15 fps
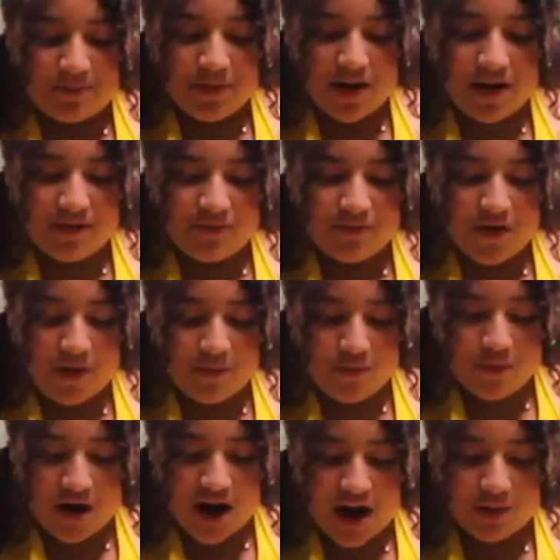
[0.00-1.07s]
but
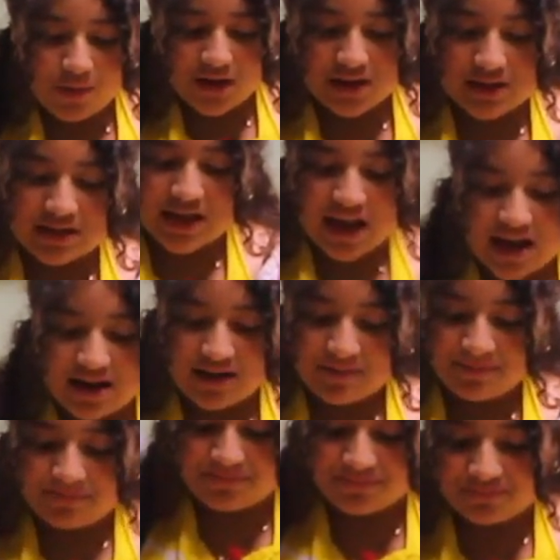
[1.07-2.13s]
from where I was then
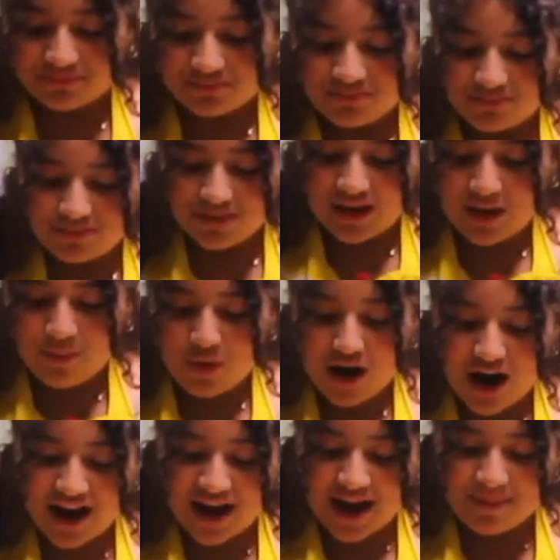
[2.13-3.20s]
and
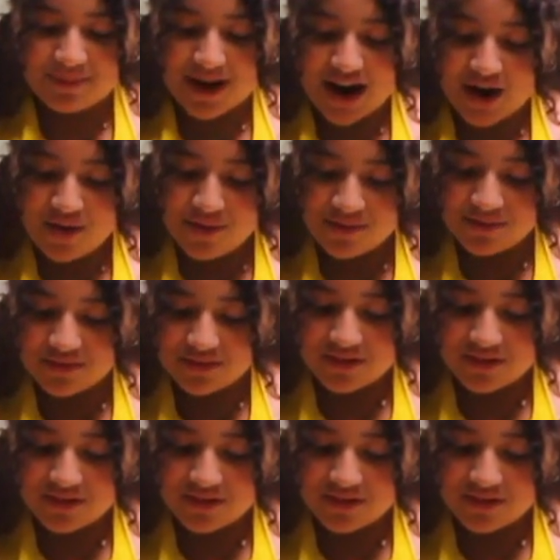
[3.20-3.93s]
where I am now,